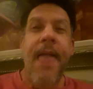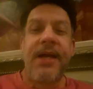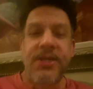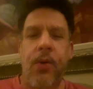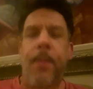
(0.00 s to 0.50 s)

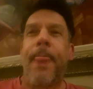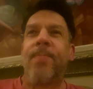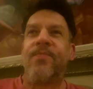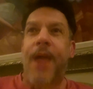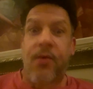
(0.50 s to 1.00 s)
So
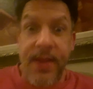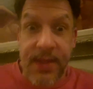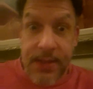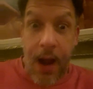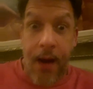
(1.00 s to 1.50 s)
I read
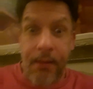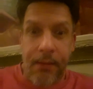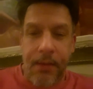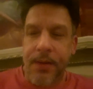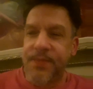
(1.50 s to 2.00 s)
this
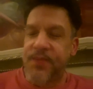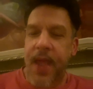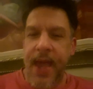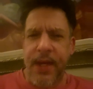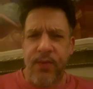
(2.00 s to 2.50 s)
article
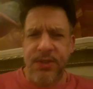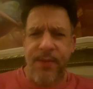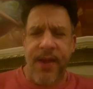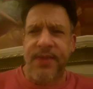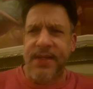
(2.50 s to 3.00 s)
and it was
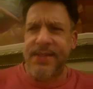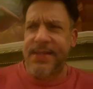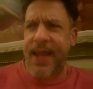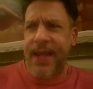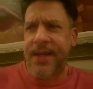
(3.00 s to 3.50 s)
about this
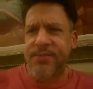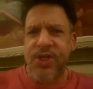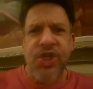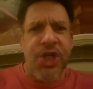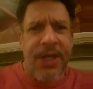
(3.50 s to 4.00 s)
damn
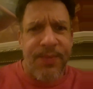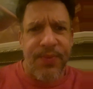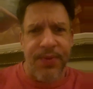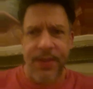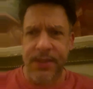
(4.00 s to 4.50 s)

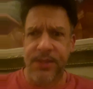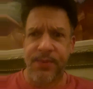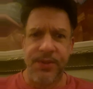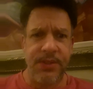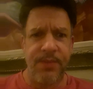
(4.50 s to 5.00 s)
chip that's
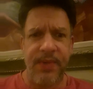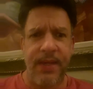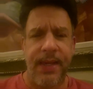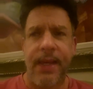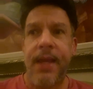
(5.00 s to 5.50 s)
supposed to
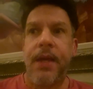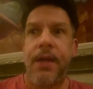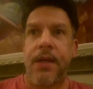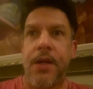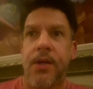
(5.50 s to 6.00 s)
be,
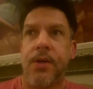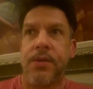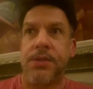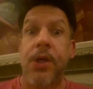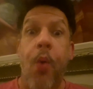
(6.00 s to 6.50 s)

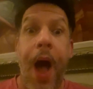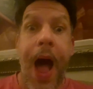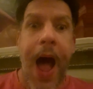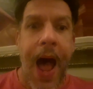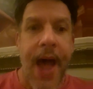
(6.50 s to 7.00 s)
so
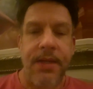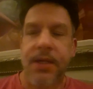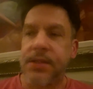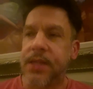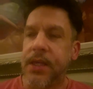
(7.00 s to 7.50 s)
hot
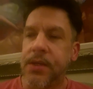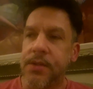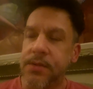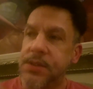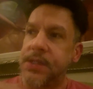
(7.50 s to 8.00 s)
because they
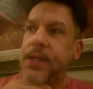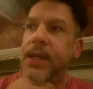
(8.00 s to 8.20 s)
used